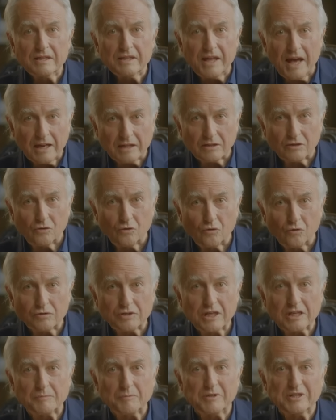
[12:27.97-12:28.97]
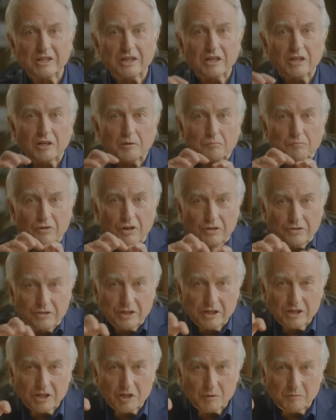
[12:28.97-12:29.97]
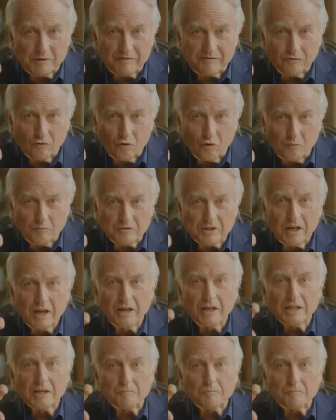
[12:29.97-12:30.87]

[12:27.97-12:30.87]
that causes particular protein to be formed.